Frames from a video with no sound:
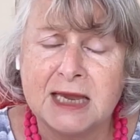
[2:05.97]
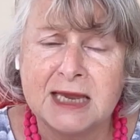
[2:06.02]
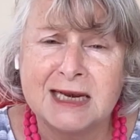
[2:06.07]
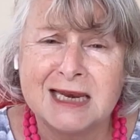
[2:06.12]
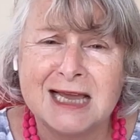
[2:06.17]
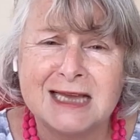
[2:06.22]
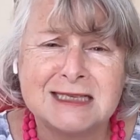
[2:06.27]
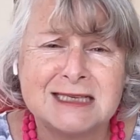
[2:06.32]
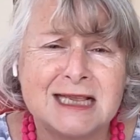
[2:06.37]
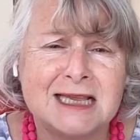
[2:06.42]
And
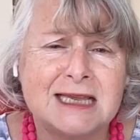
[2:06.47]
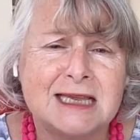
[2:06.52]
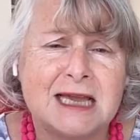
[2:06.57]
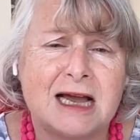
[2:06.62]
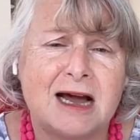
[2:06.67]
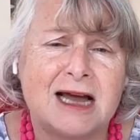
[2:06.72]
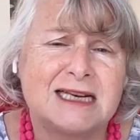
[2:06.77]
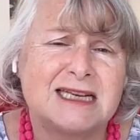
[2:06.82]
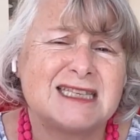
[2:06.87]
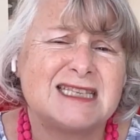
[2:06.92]
lastly,
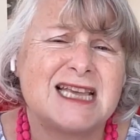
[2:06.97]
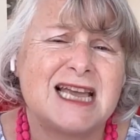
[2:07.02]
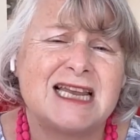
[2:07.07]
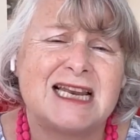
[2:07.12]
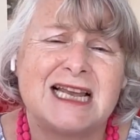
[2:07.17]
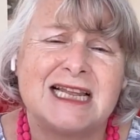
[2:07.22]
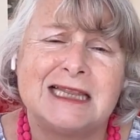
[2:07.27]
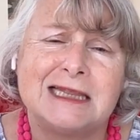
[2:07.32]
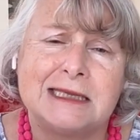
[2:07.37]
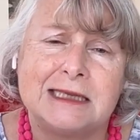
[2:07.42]
I just
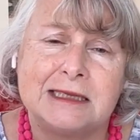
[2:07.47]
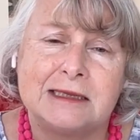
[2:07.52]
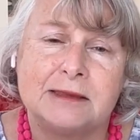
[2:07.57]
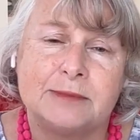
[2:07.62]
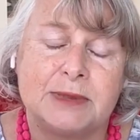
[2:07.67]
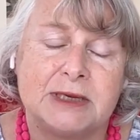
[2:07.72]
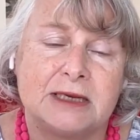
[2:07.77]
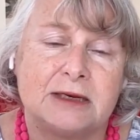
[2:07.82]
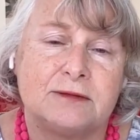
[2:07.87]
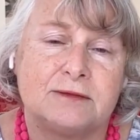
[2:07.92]
add a little
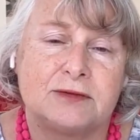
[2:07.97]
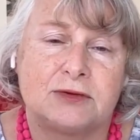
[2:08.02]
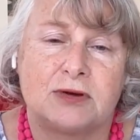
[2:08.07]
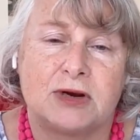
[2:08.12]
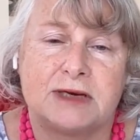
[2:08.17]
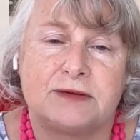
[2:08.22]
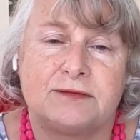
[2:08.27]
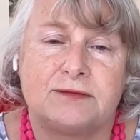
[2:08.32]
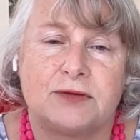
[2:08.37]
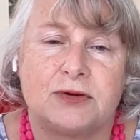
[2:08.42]
bit of
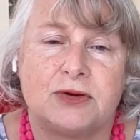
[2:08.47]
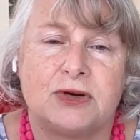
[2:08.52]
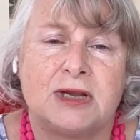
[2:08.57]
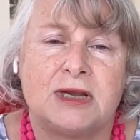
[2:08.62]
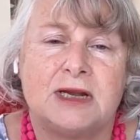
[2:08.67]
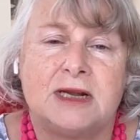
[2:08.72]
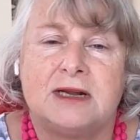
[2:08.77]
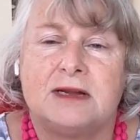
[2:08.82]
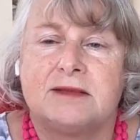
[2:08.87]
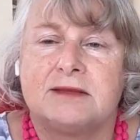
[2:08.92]
dried fruit.
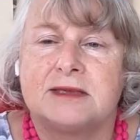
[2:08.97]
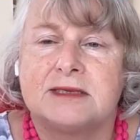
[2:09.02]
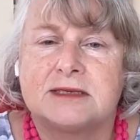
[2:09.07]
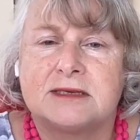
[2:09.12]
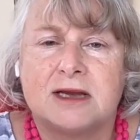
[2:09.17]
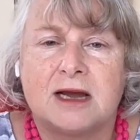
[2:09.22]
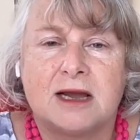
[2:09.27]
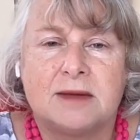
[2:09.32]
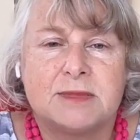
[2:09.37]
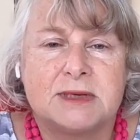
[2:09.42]
This
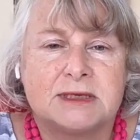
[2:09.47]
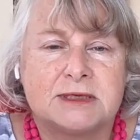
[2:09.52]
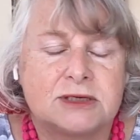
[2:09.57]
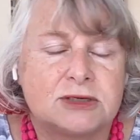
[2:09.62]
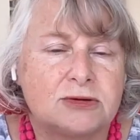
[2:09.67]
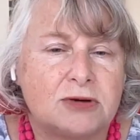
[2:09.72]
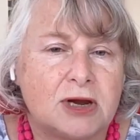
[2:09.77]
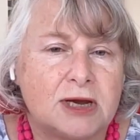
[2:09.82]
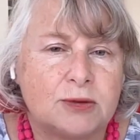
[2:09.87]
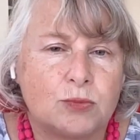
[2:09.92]
time it's
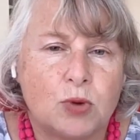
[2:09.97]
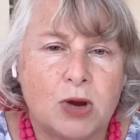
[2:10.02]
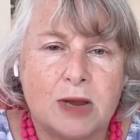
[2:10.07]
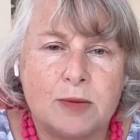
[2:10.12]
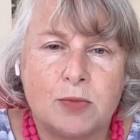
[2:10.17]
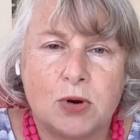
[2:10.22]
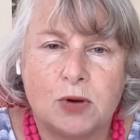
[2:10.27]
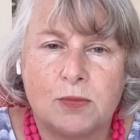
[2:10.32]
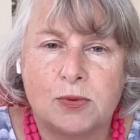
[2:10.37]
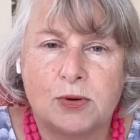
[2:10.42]
dried
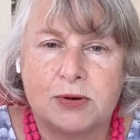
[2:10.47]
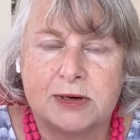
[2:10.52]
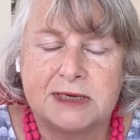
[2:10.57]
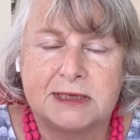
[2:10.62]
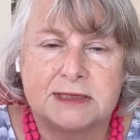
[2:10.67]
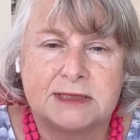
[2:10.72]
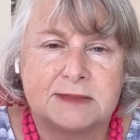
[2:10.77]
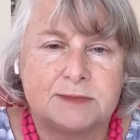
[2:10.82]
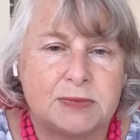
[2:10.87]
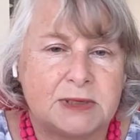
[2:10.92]
white
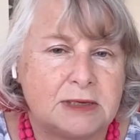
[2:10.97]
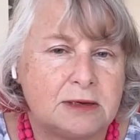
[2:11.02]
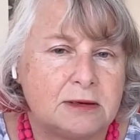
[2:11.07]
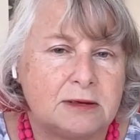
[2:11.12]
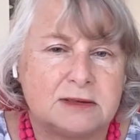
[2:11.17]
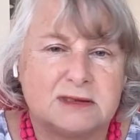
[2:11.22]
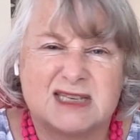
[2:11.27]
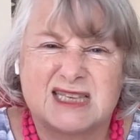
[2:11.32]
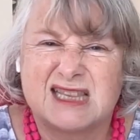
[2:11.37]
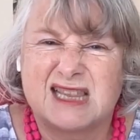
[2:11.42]
mulberries
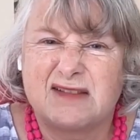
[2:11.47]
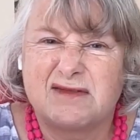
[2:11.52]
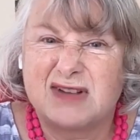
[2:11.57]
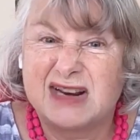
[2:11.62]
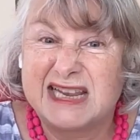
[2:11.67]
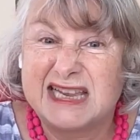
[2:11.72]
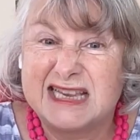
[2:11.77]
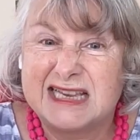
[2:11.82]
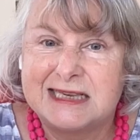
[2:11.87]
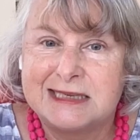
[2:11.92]
because they're
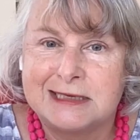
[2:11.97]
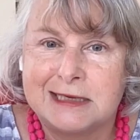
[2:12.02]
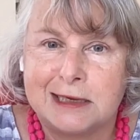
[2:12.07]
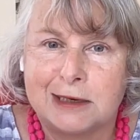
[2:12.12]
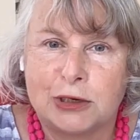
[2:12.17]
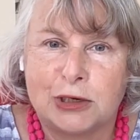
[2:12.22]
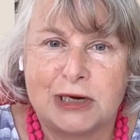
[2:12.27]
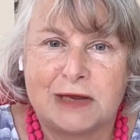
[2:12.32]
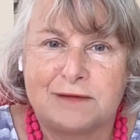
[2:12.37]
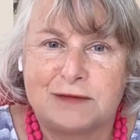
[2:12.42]
really easy.
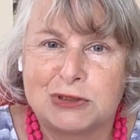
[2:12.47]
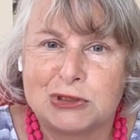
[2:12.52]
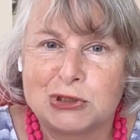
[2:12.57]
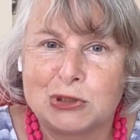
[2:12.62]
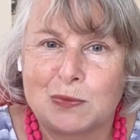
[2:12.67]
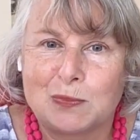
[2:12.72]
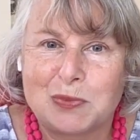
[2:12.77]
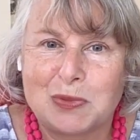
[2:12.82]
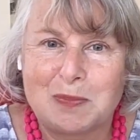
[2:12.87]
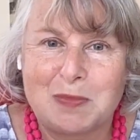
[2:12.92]
I don't have to
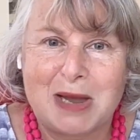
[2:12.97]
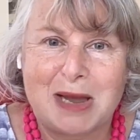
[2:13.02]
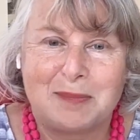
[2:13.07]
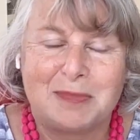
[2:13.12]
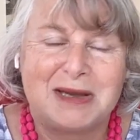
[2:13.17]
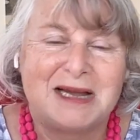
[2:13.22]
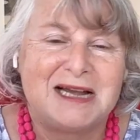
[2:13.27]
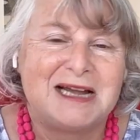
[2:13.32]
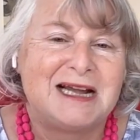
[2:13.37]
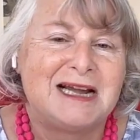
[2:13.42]
chop them up.